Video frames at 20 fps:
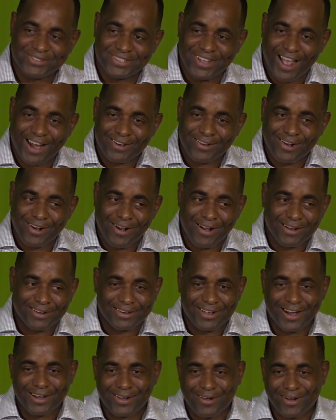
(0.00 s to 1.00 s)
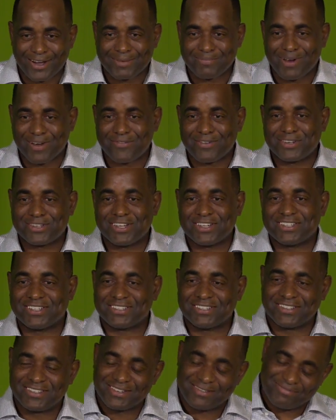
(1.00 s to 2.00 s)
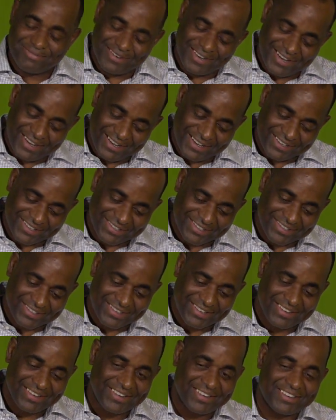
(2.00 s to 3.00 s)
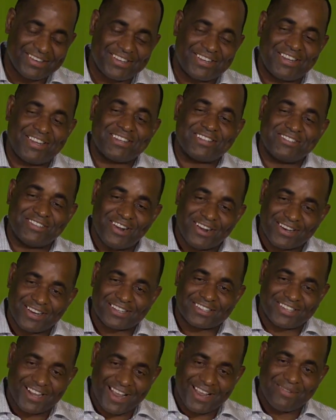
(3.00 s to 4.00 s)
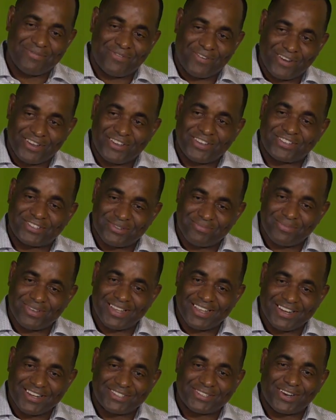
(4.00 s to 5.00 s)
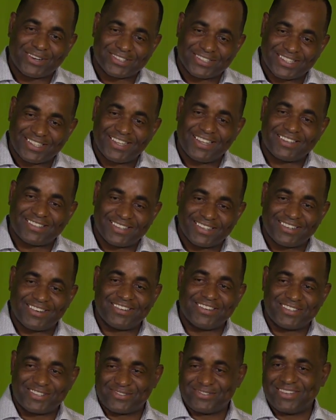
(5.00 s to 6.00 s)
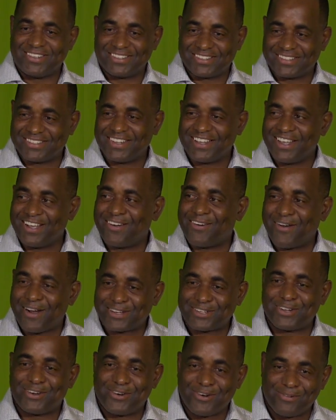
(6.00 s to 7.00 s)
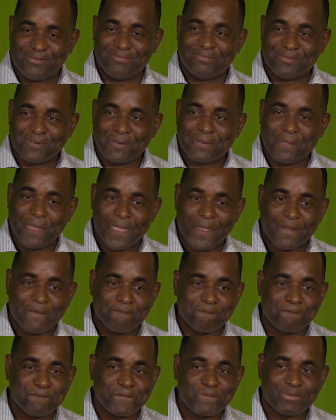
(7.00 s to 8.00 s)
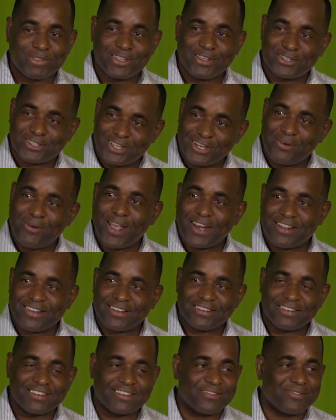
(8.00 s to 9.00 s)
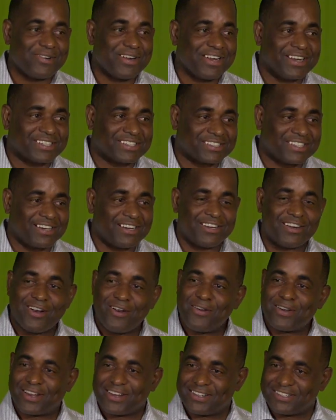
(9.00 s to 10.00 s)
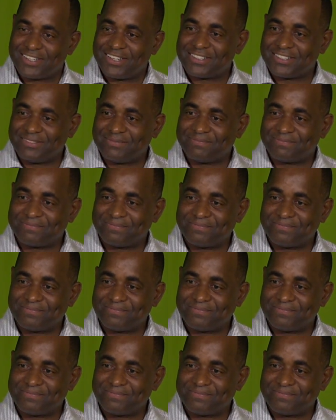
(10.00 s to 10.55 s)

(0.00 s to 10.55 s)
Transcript: alcoholic beverages. Please, this is not a time for you to be intoxicated on the streets or at your home. You see the weather? We are still in hurricane season.